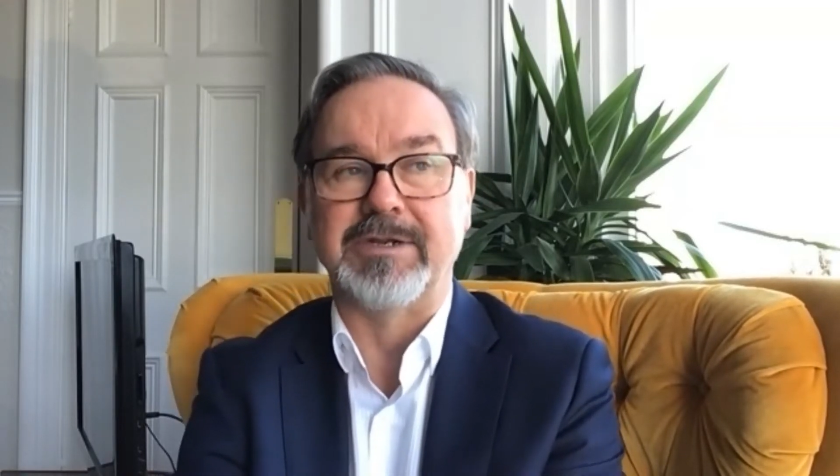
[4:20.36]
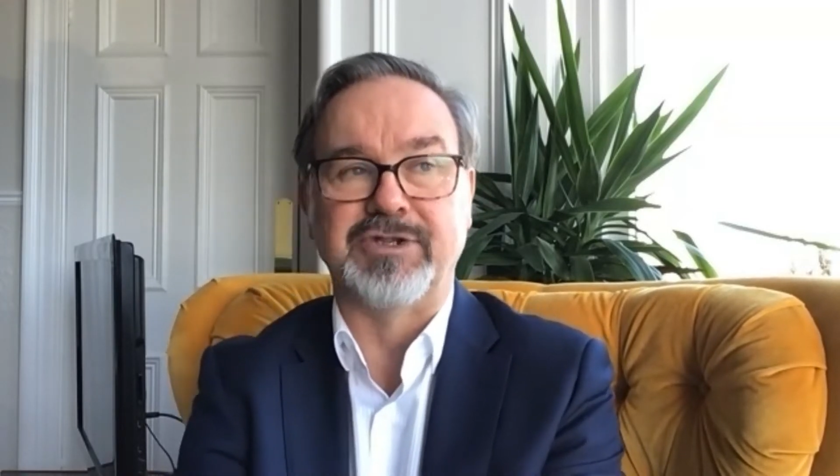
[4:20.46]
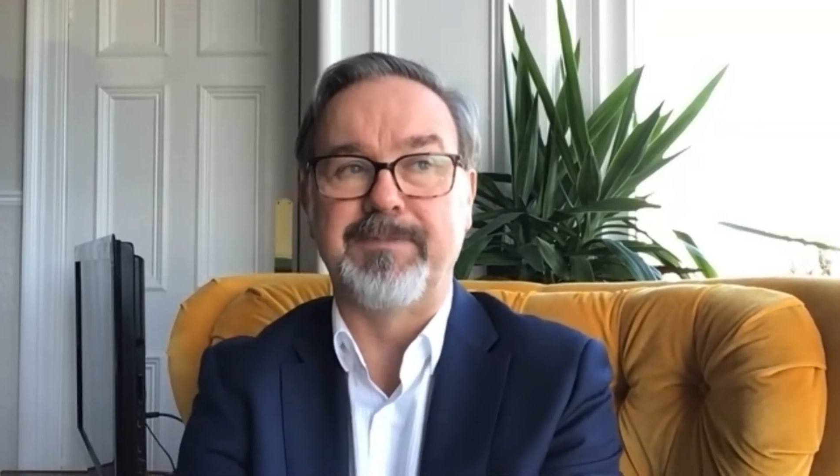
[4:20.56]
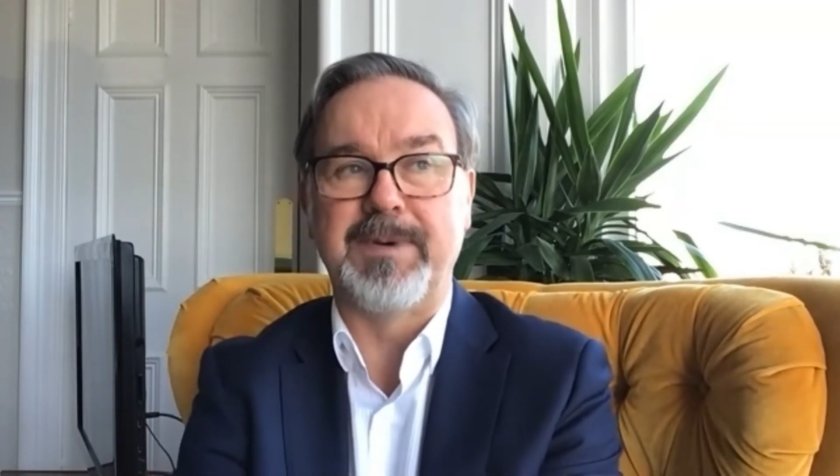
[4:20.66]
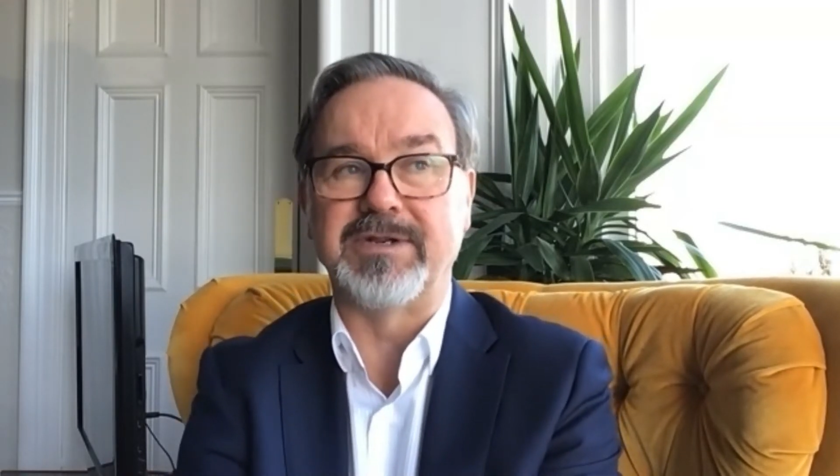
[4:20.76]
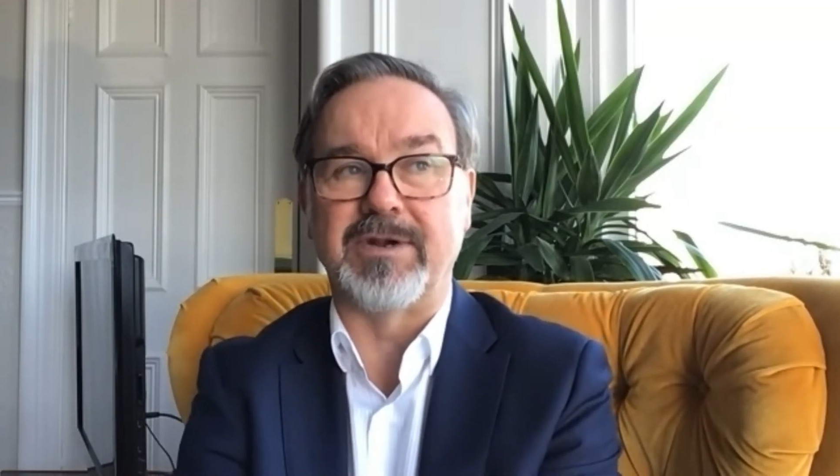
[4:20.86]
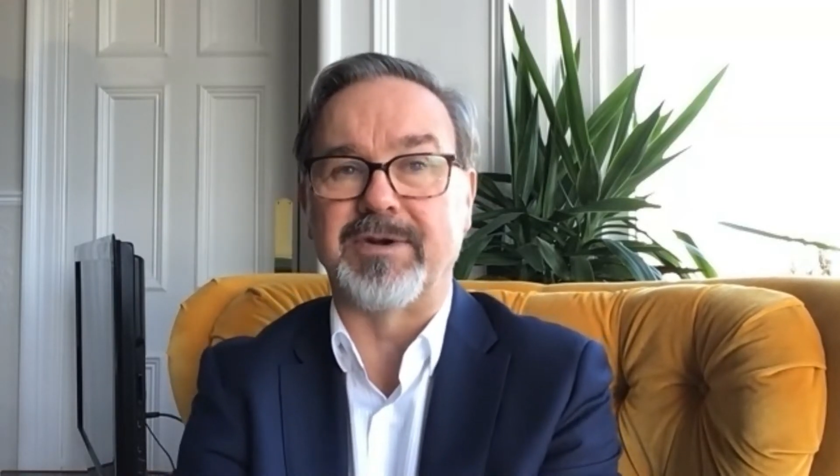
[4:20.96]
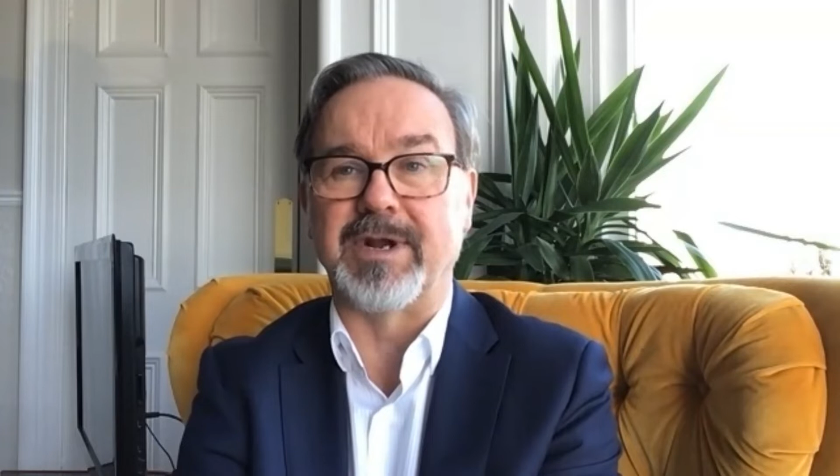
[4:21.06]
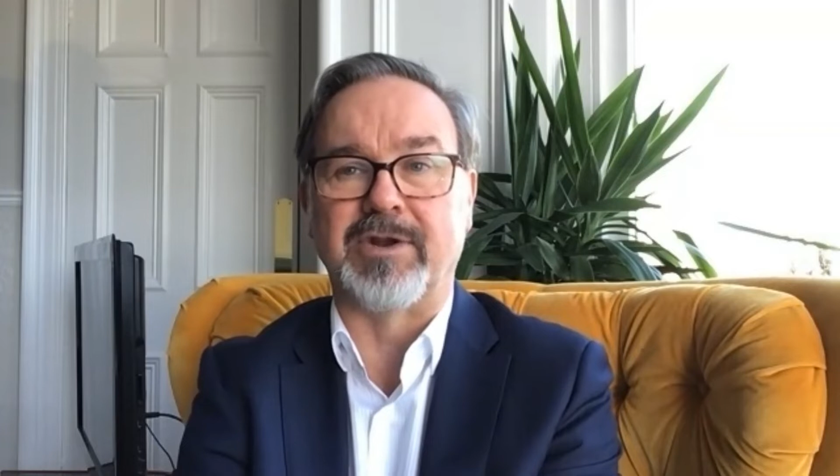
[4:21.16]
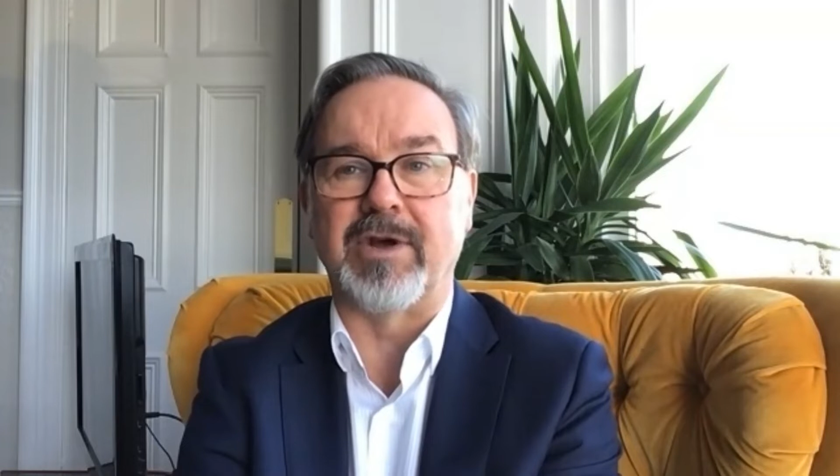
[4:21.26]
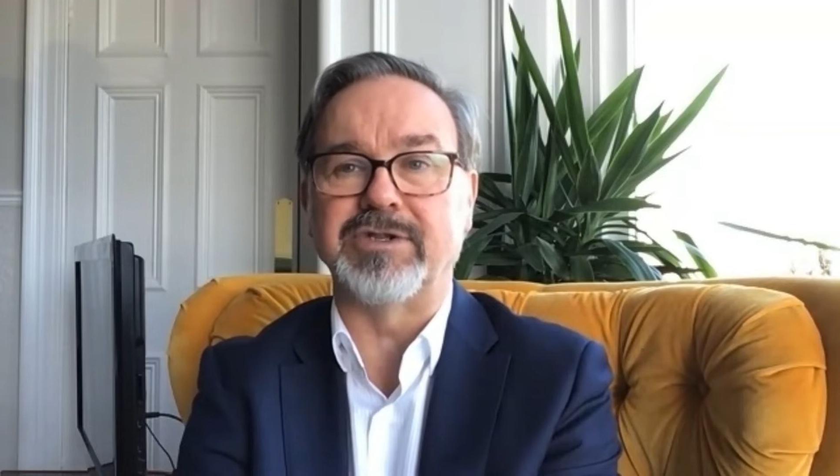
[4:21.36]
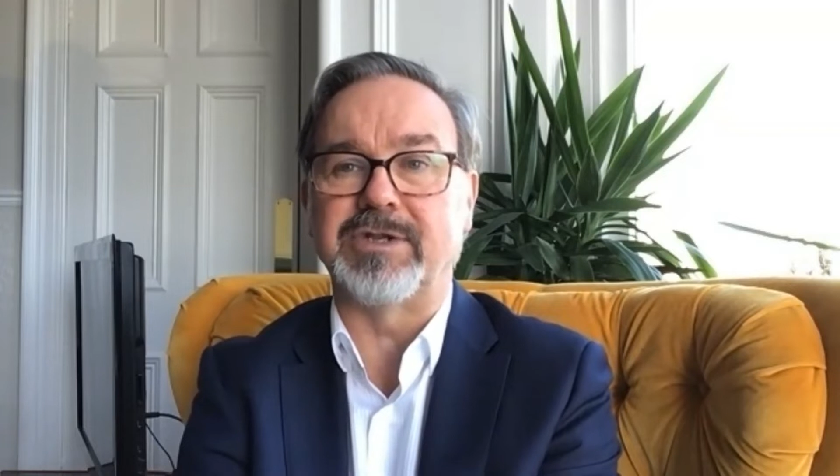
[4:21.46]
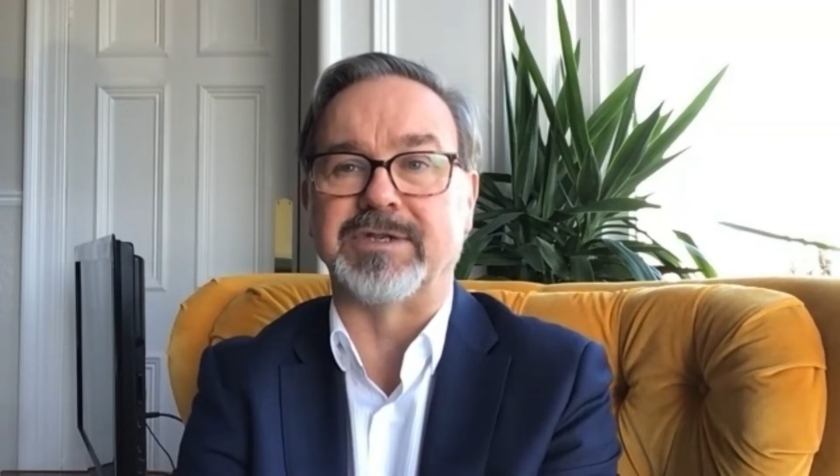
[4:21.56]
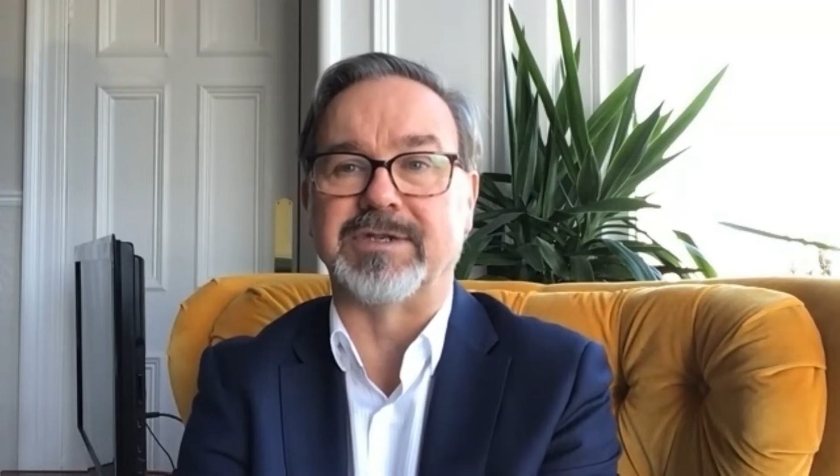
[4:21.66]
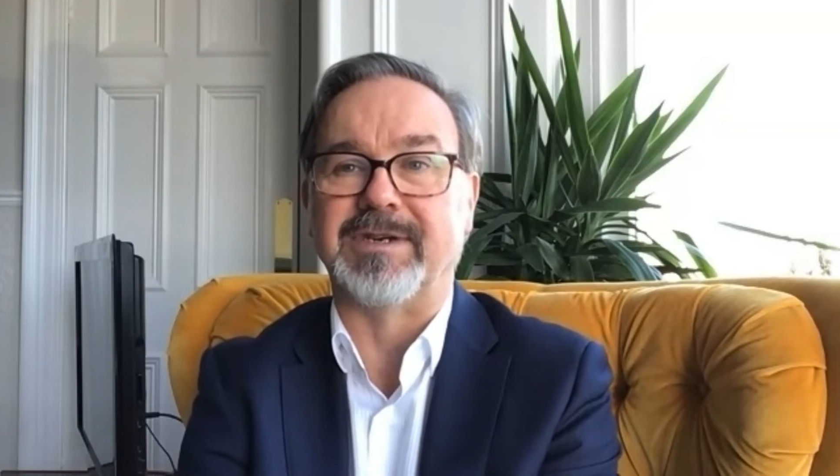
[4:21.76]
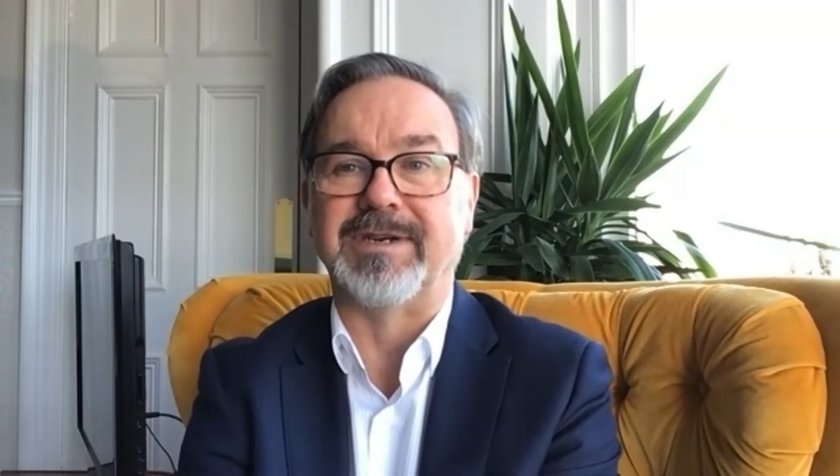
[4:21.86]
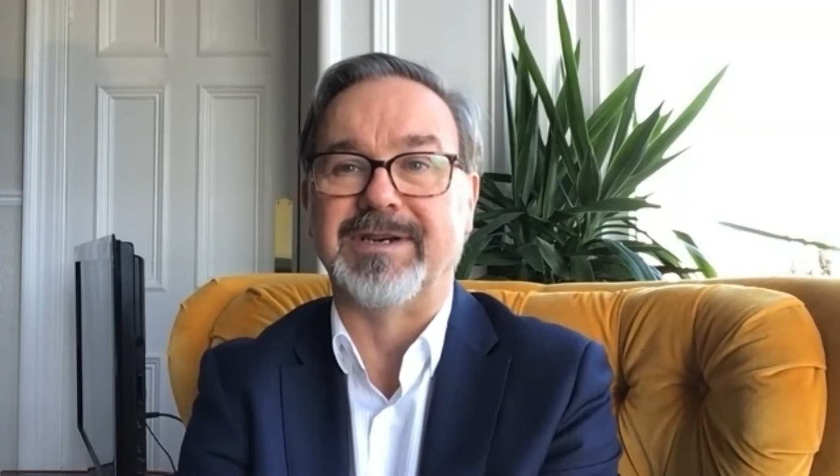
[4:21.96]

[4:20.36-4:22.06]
GPs are not going to touch this